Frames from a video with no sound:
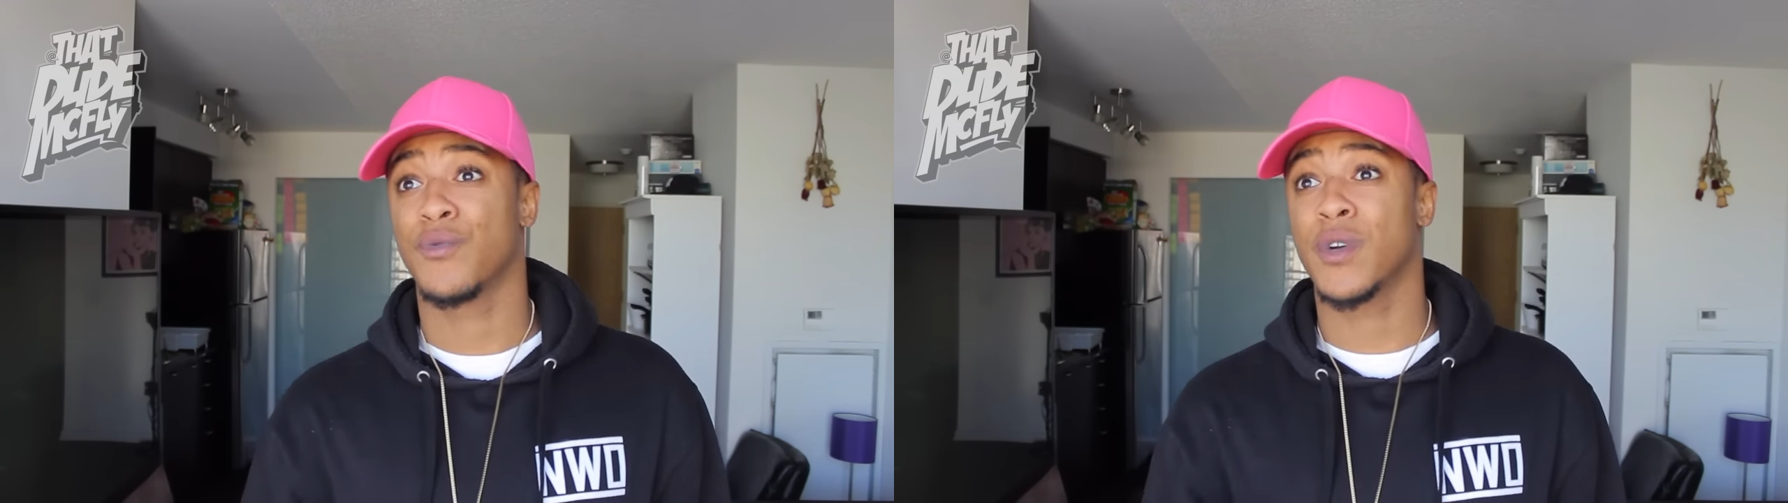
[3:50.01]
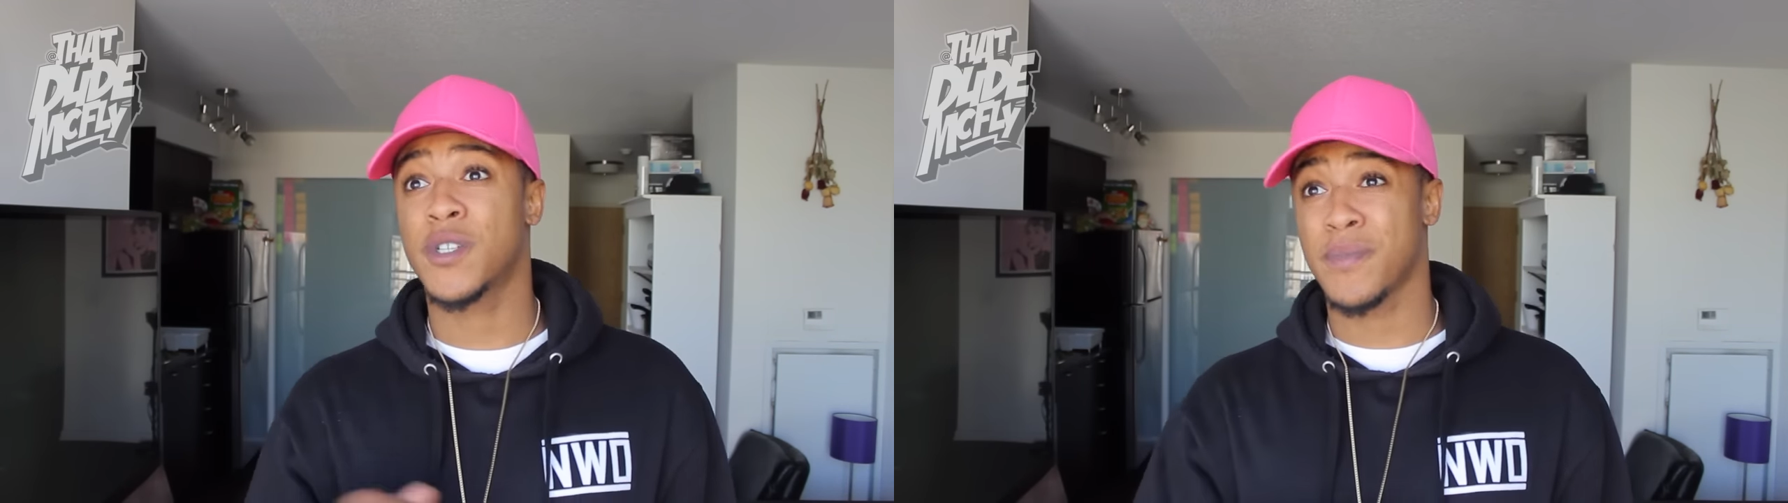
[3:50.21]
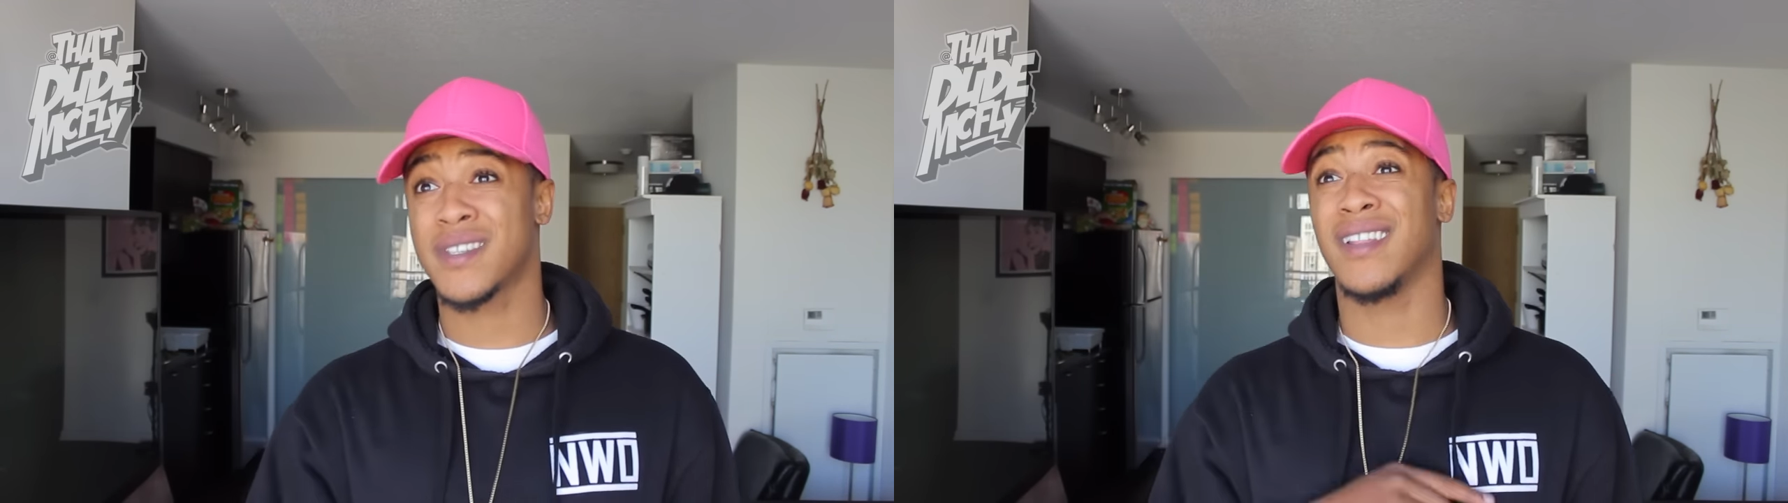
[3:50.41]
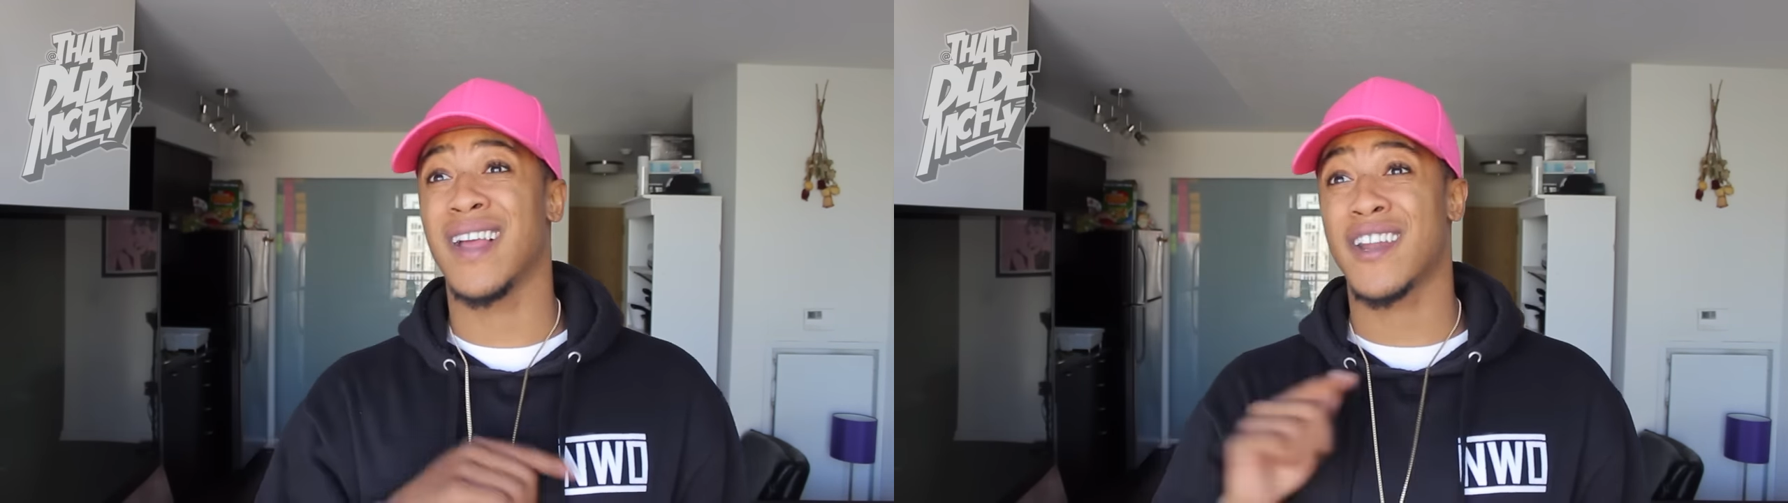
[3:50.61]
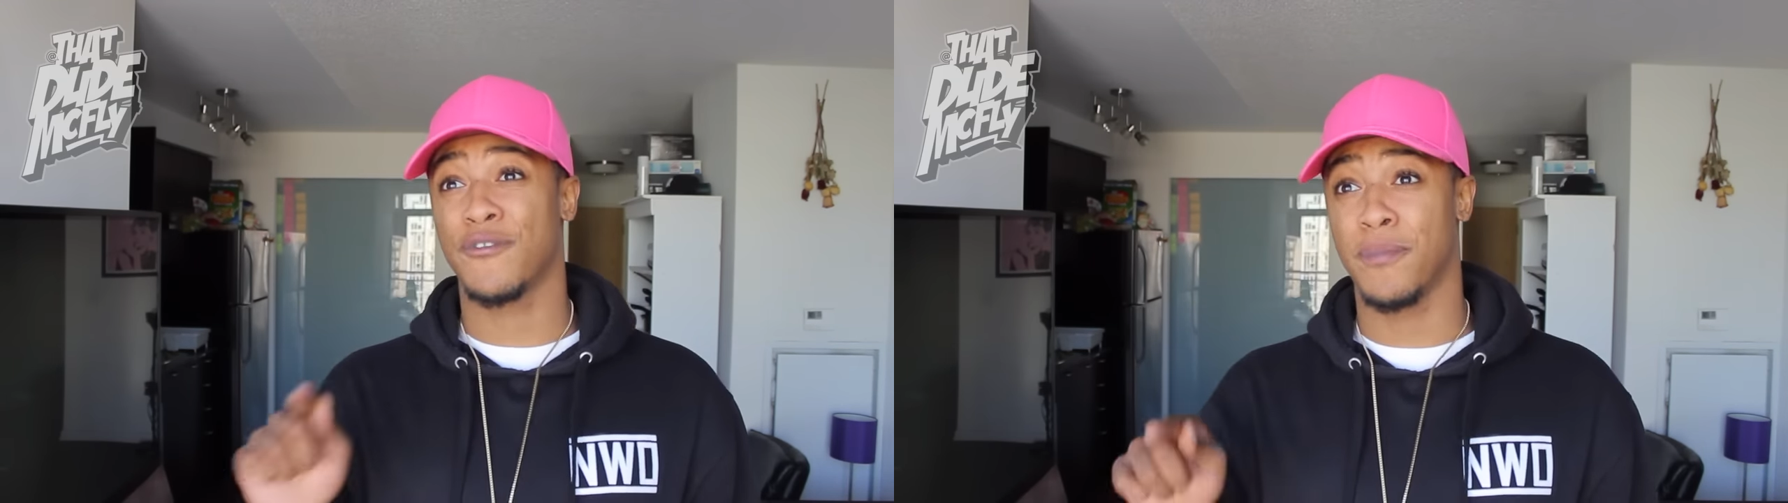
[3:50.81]
Rich means a
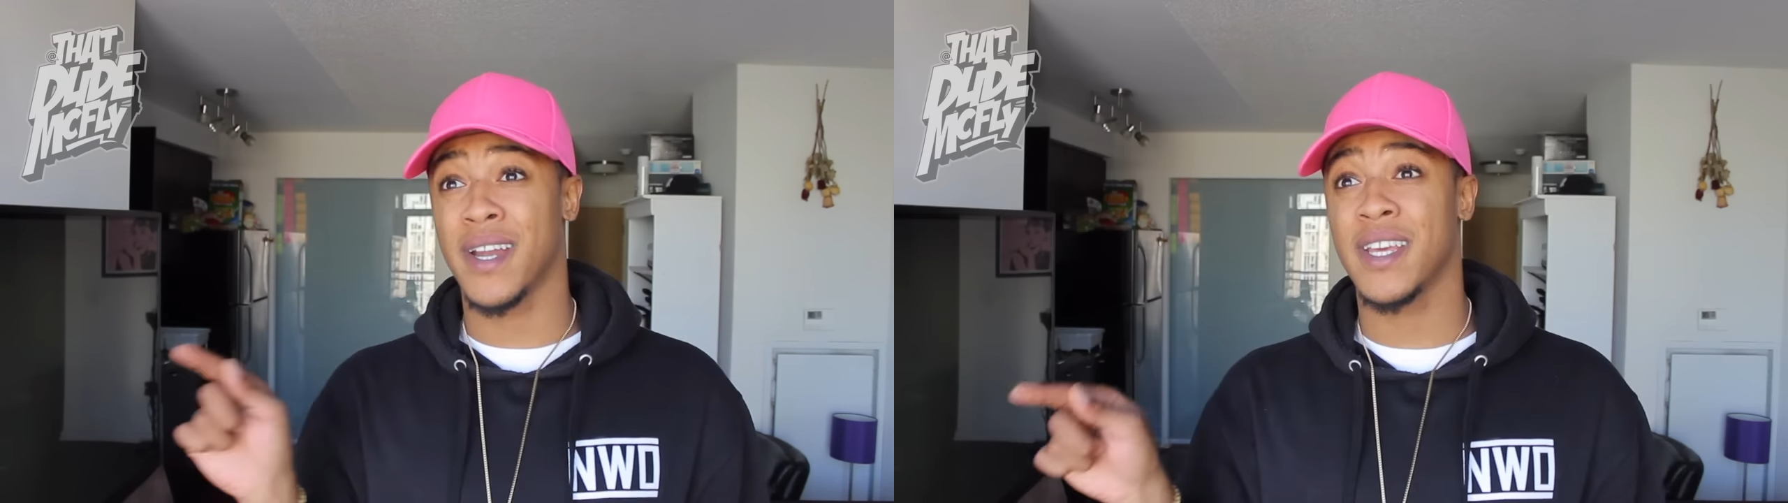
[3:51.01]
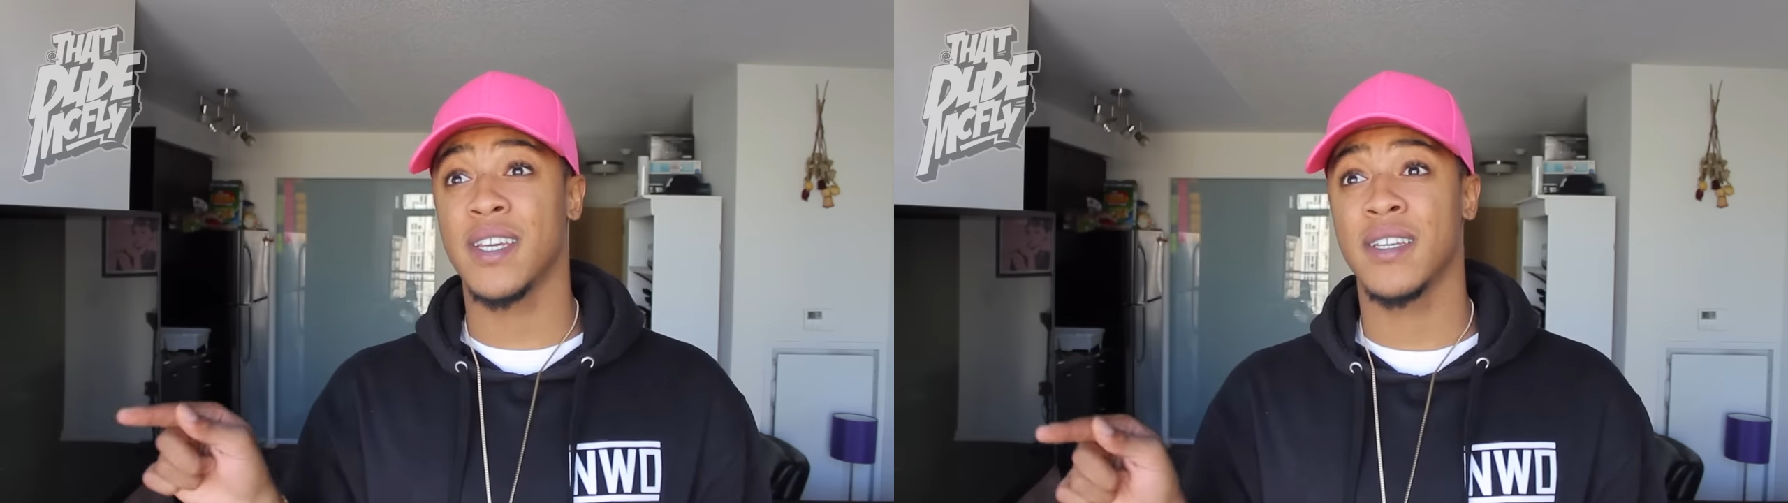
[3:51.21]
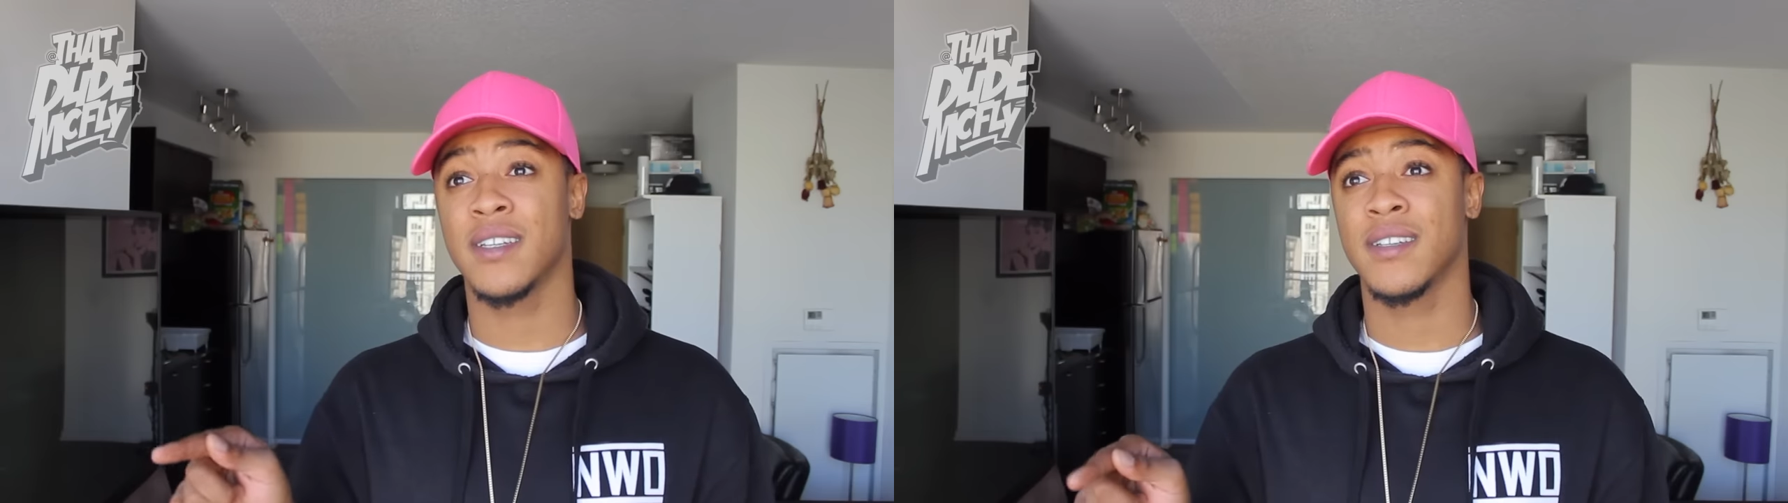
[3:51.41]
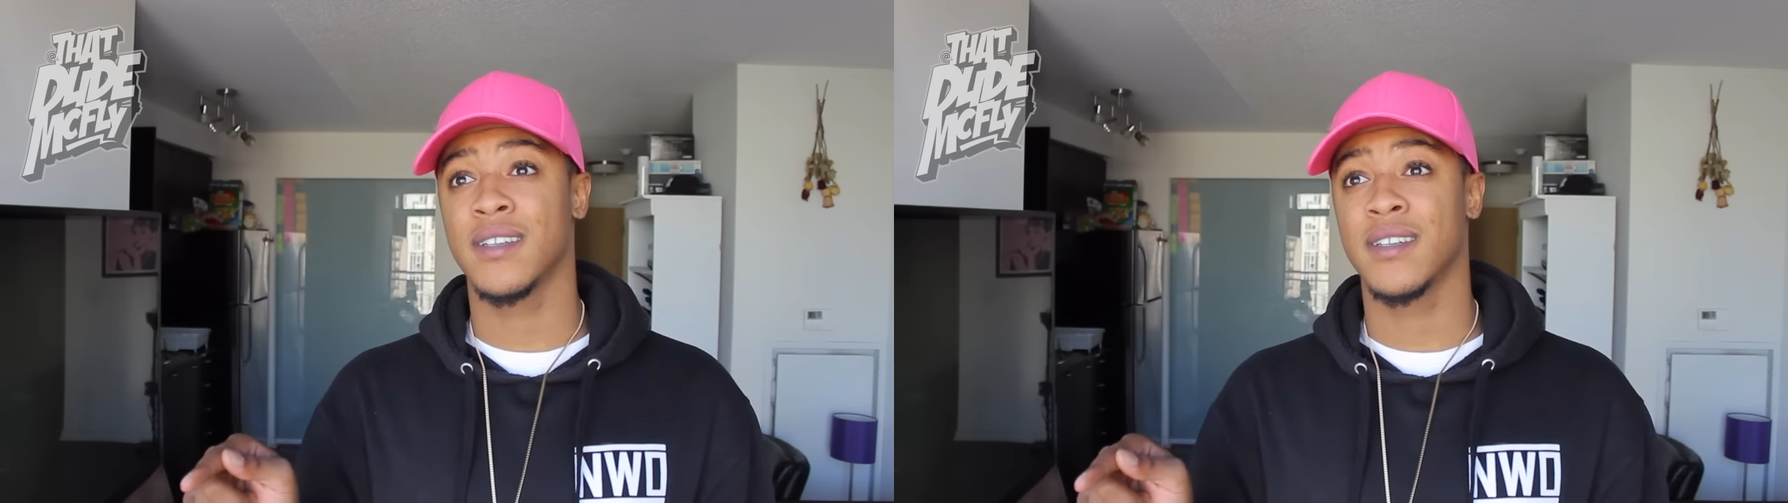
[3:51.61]
lot of money?